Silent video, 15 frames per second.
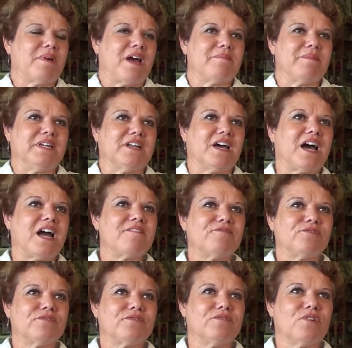mean, I've
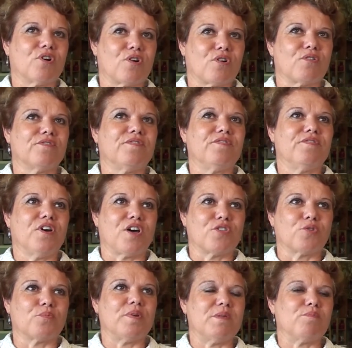heard
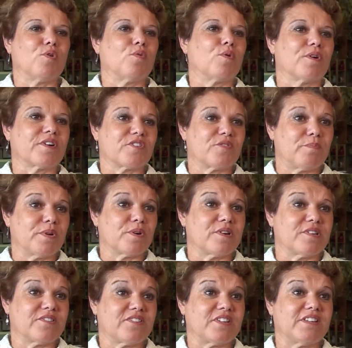other people were
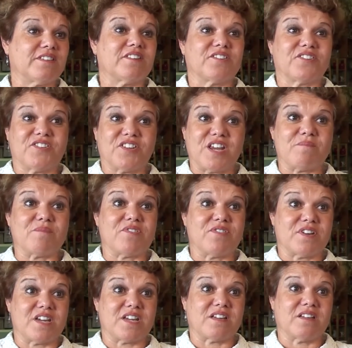experiencing the same
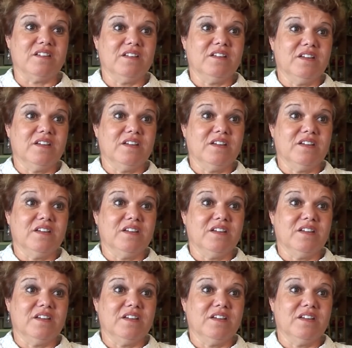thing.